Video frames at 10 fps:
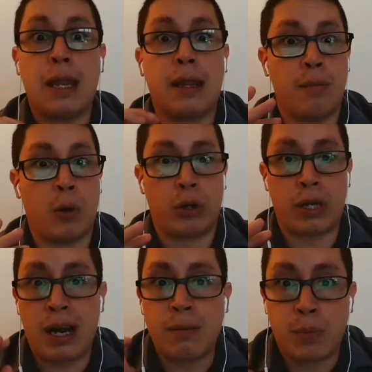The
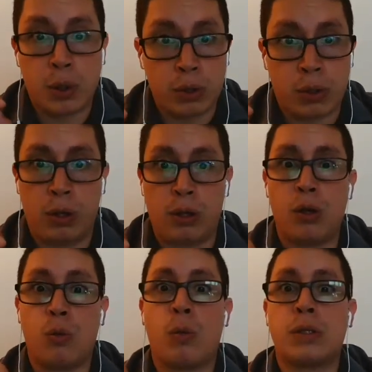Montreal Protocol
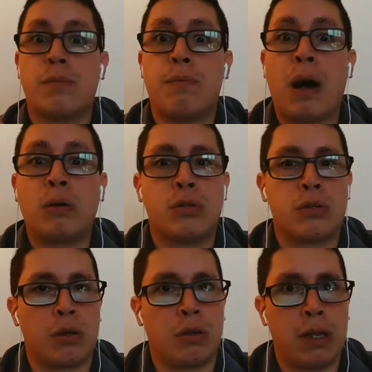was about
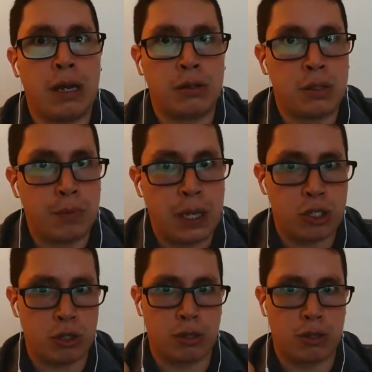ozone layer
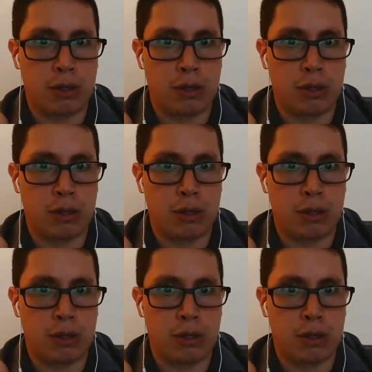depletion.